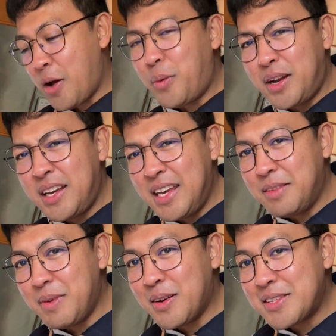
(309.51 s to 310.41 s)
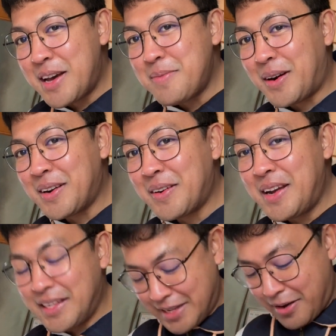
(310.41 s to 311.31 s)
i want to eat because i'm
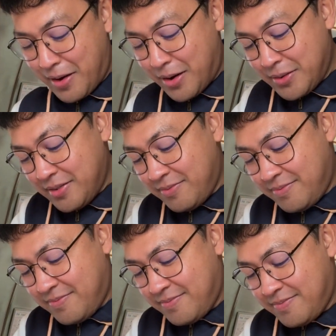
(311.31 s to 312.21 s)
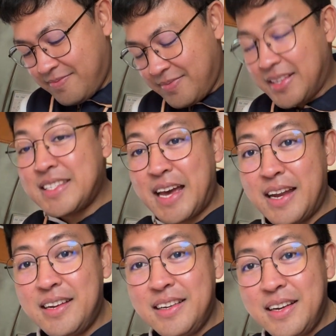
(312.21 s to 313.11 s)
hungry it's around
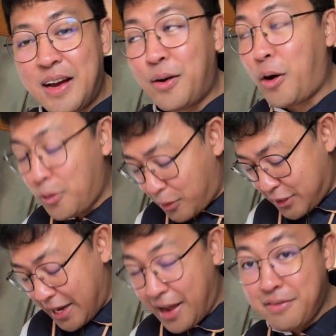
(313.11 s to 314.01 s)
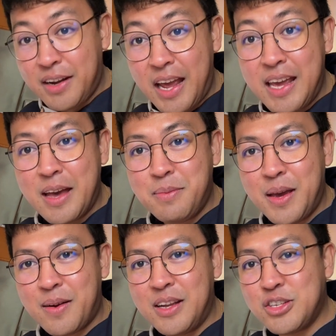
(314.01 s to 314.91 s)
10 almost 11 a.m
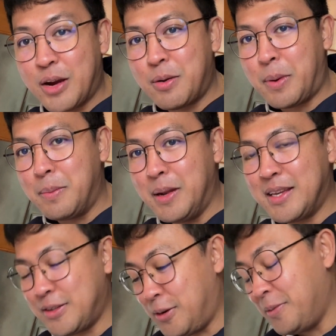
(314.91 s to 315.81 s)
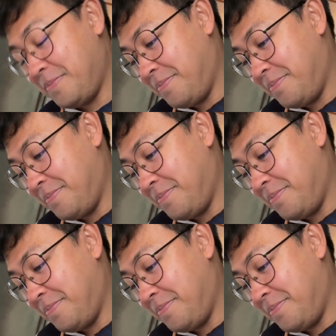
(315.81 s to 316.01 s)
here in czech republic so